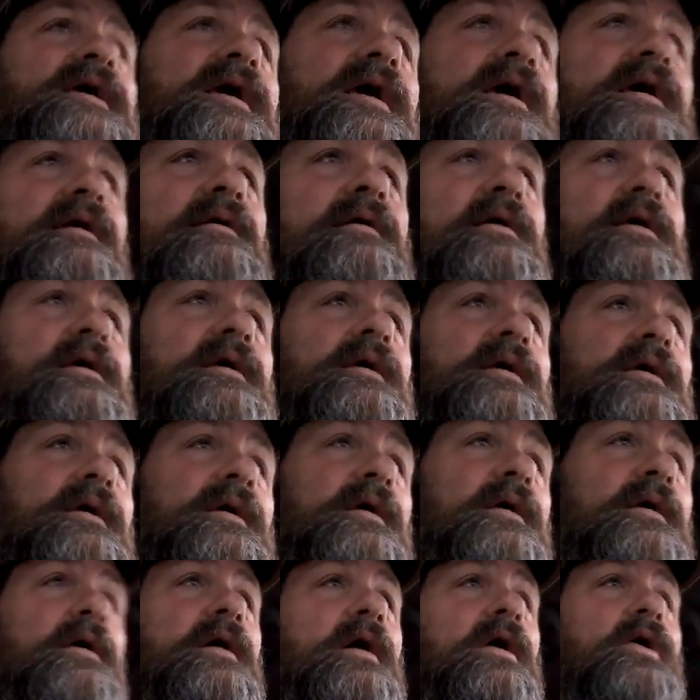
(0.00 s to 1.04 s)
Uh,
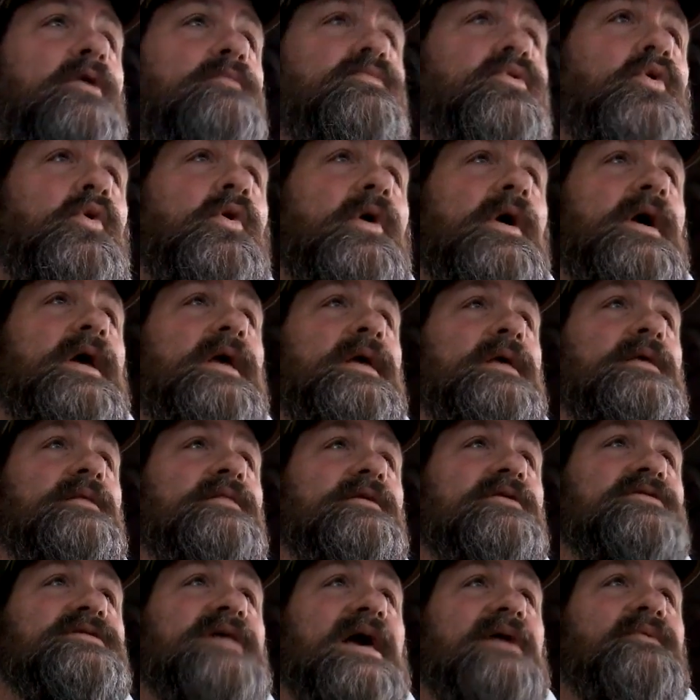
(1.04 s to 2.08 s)
oh boy,
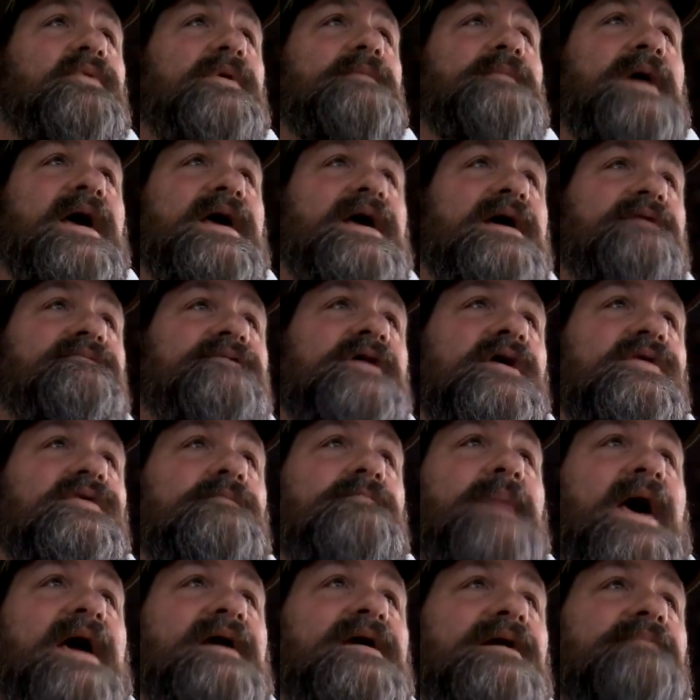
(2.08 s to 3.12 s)
looks like we might have another
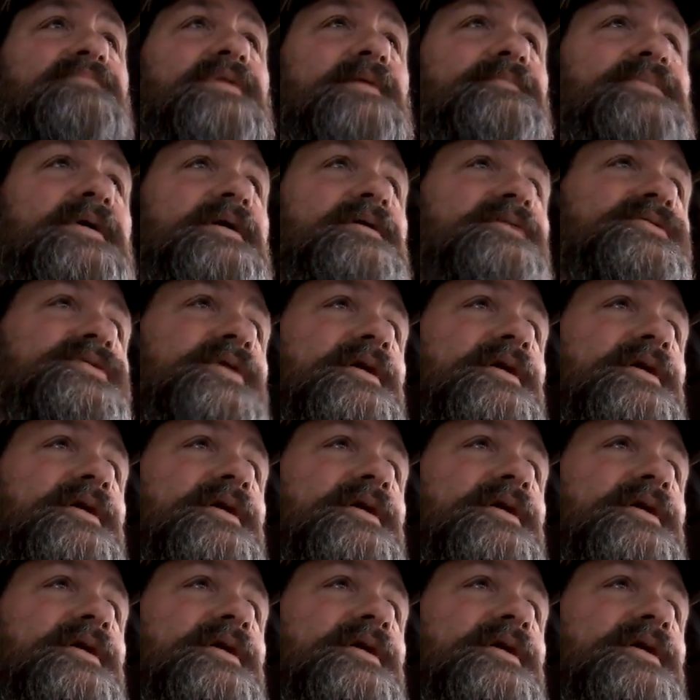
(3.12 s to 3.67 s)
backup up here.